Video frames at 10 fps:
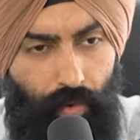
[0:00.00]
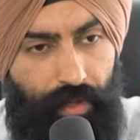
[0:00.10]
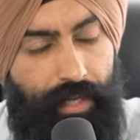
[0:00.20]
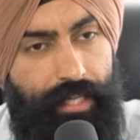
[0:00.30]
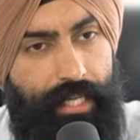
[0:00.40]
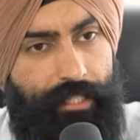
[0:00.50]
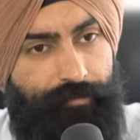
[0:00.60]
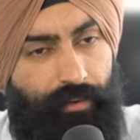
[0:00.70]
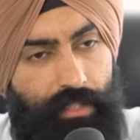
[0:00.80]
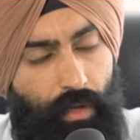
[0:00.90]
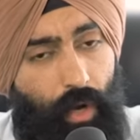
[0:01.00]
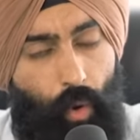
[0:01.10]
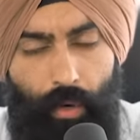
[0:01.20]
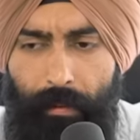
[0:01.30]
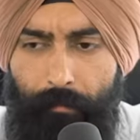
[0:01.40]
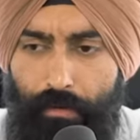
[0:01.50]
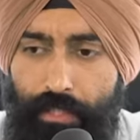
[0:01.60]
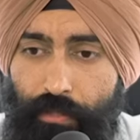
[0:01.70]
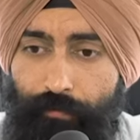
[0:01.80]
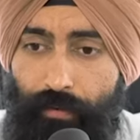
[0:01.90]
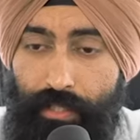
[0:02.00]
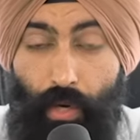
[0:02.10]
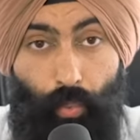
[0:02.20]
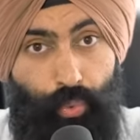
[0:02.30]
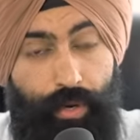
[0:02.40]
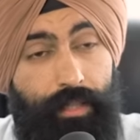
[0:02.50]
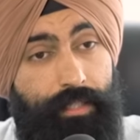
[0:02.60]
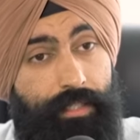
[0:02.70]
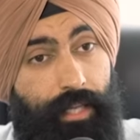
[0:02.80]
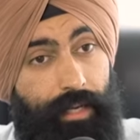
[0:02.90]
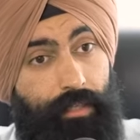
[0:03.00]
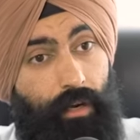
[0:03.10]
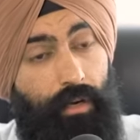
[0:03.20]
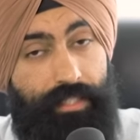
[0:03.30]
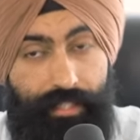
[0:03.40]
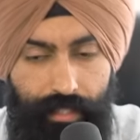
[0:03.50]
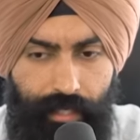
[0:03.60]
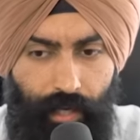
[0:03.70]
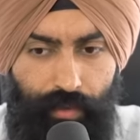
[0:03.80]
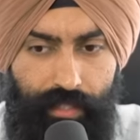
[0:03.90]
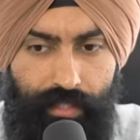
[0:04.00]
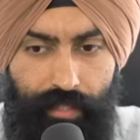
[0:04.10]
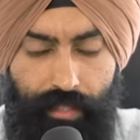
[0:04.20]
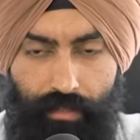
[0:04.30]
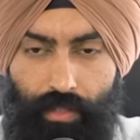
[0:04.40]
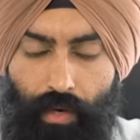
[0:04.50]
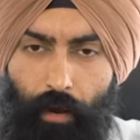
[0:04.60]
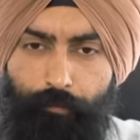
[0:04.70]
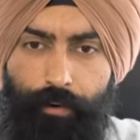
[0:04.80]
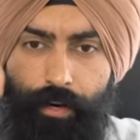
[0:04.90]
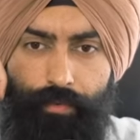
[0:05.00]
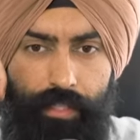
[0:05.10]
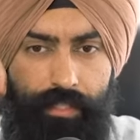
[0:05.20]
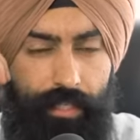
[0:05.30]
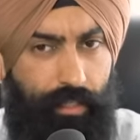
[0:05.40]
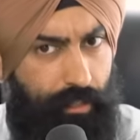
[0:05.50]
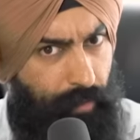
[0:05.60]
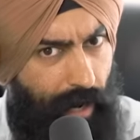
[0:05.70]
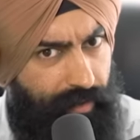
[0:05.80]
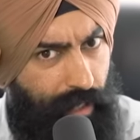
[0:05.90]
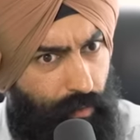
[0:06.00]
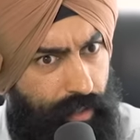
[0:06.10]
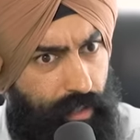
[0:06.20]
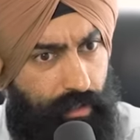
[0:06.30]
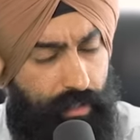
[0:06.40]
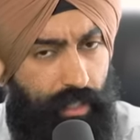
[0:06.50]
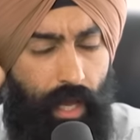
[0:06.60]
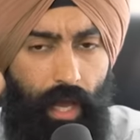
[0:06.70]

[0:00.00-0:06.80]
Oh, index funds. Oh, what about mutual funds? Oh, real estate. Ah, syndicate real estate deals, crowdfunded real estate deals, private equity deals,